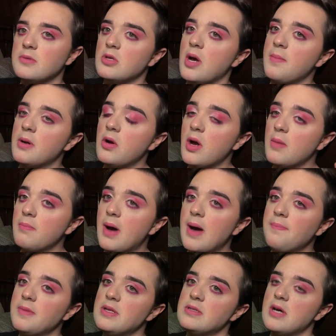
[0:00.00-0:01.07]
So I'm gonna go ahead and
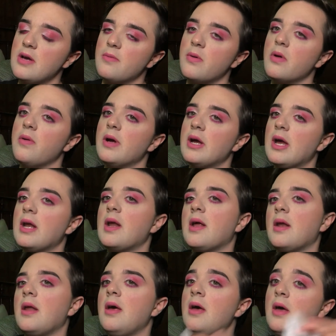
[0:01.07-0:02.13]
pop these on real quick, and
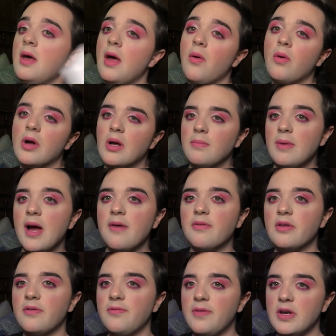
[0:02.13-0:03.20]
then we'll come back for
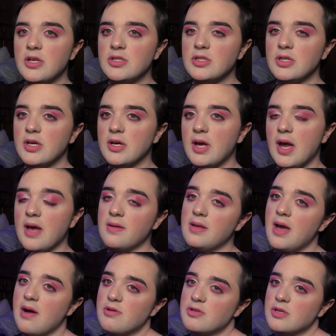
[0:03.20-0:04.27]
the finished look and the
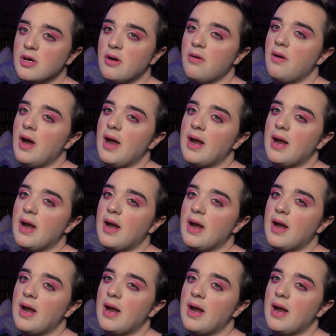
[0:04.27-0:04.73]
outro.